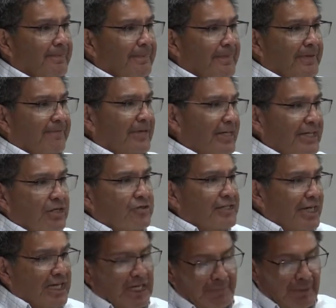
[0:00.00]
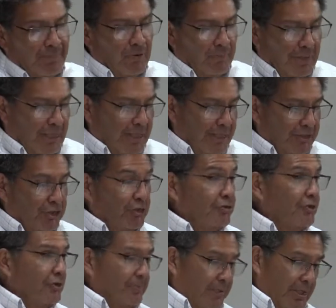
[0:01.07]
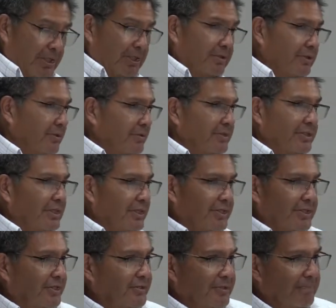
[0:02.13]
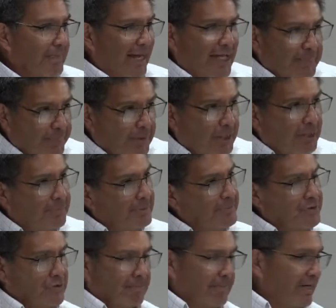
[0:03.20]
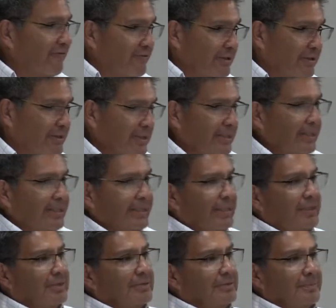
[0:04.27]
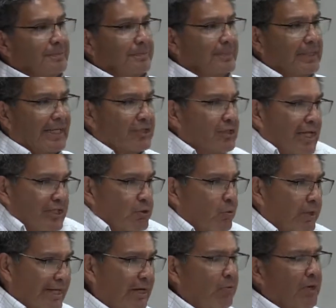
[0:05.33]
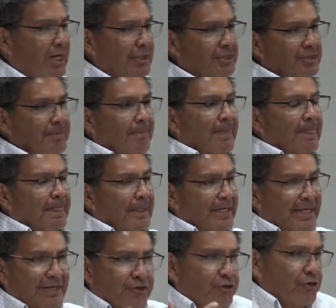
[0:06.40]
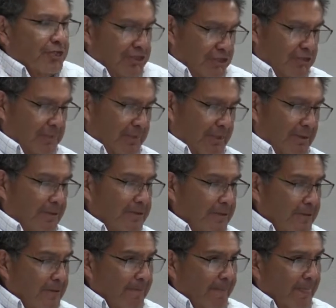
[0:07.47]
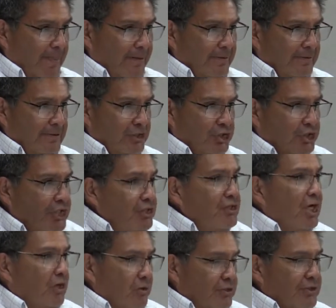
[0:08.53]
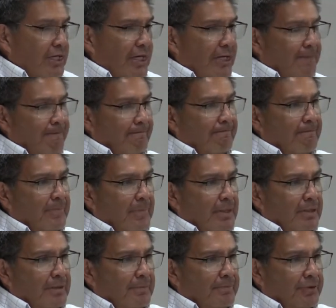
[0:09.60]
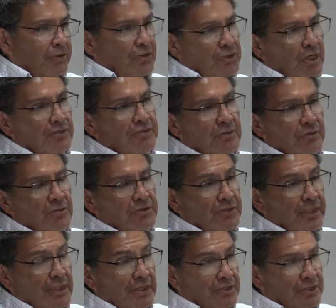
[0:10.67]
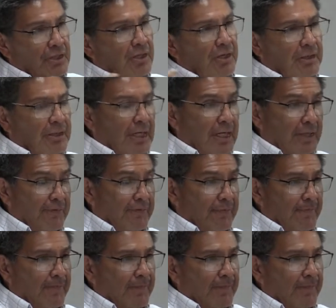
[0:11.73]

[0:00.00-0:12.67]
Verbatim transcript: the videos that come up on my YouTube thing, you know, it's, it's either math problems or Bigfoot. You know, that, that's what I watch. Interests me. She knows that. But there's also those things in our life